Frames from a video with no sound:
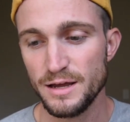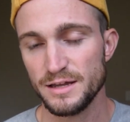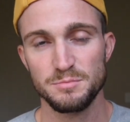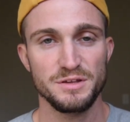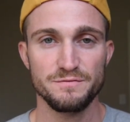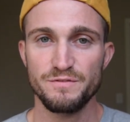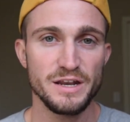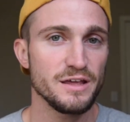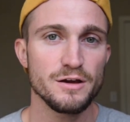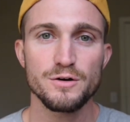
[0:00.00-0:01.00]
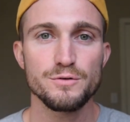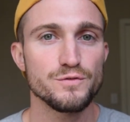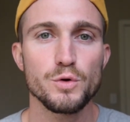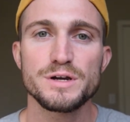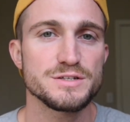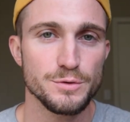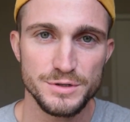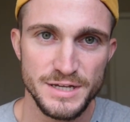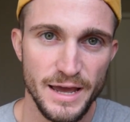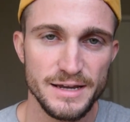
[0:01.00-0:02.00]
It can be video, voice,
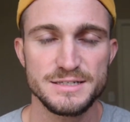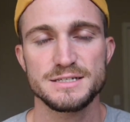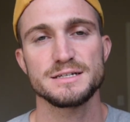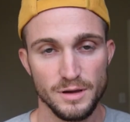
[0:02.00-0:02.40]
or text.